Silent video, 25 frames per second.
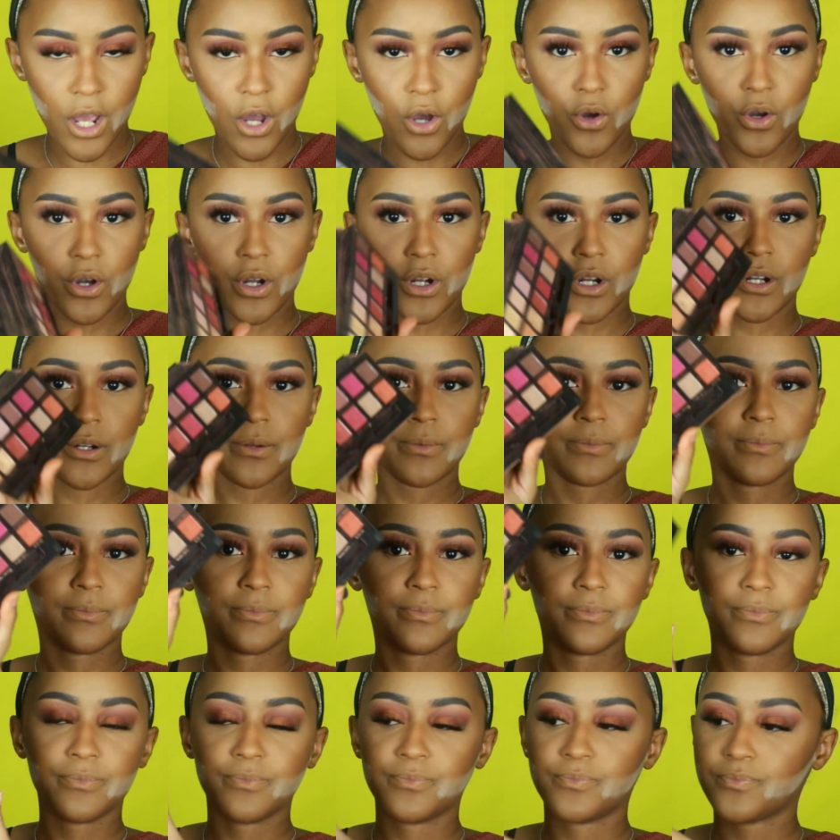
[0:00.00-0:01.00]
Ochre.
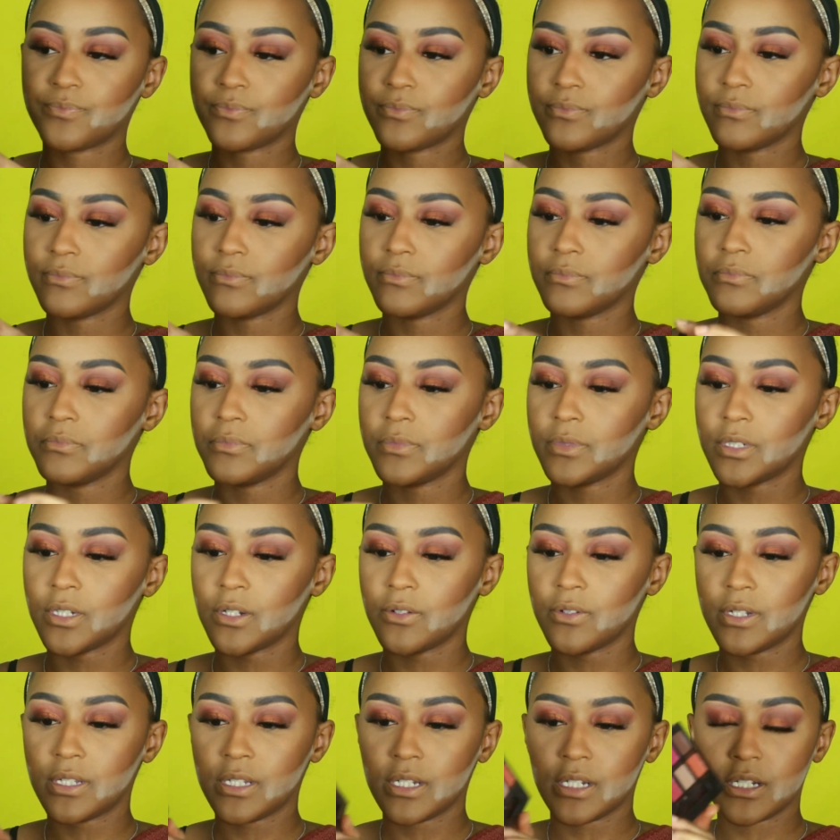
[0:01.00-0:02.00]
So
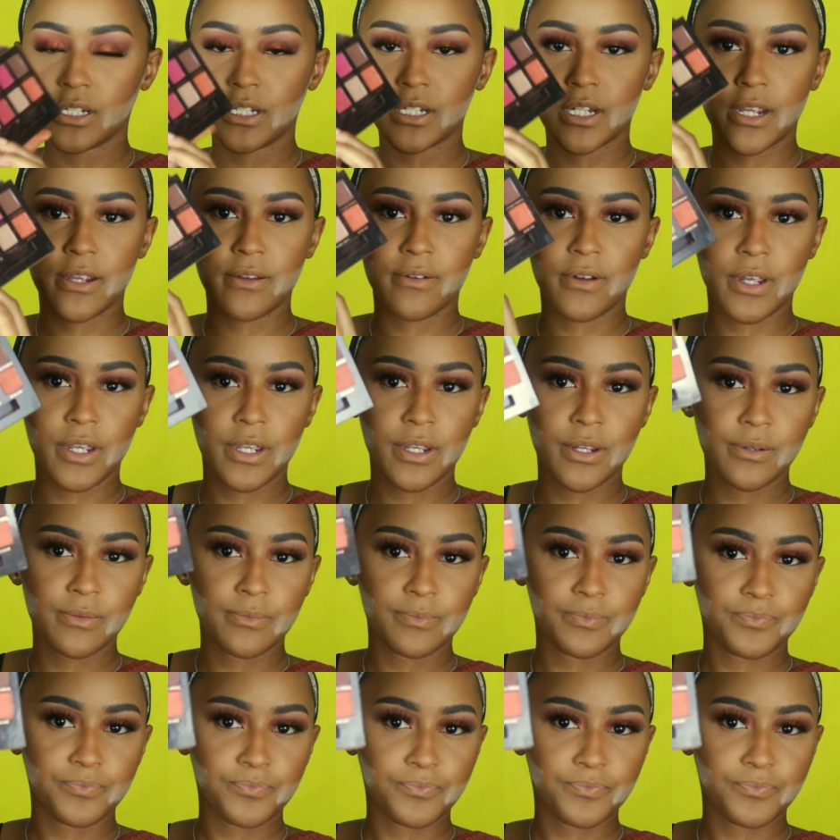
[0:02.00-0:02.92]
it's this shade right here.